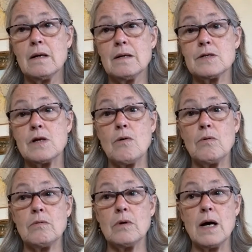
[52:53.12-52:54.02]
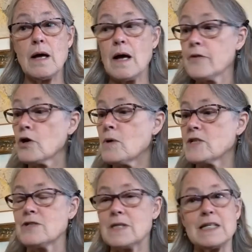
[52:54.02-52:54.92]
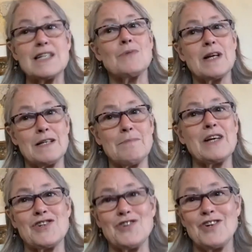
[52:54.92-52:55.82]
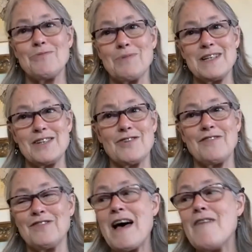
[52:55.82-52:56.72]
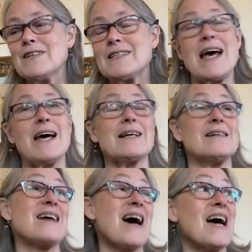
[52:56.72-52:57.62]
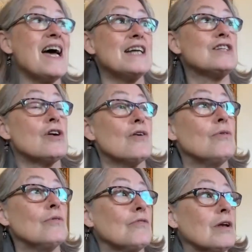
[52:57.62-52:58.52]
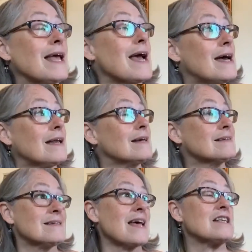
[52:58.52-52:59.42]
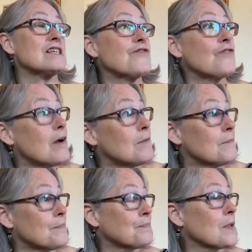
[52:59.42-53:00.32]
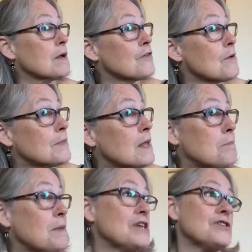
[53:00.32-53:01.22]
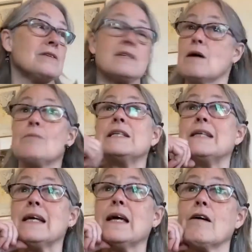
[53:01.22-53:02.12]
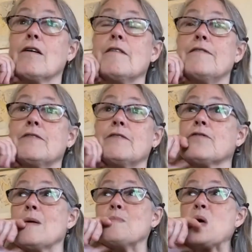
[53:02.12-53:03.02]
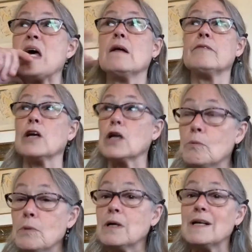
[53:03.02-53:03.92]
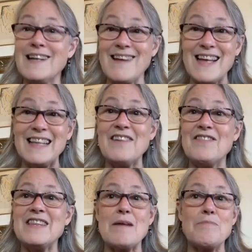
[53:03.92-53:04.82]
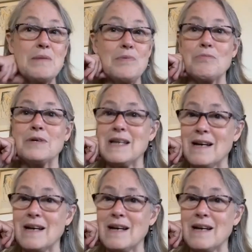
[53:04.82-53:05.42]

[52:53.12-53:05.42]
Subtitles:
So other questions, I just wanted to make sure you really sort of level set, because I don't get a sense from the patients that we take care of and from the community I live in that people really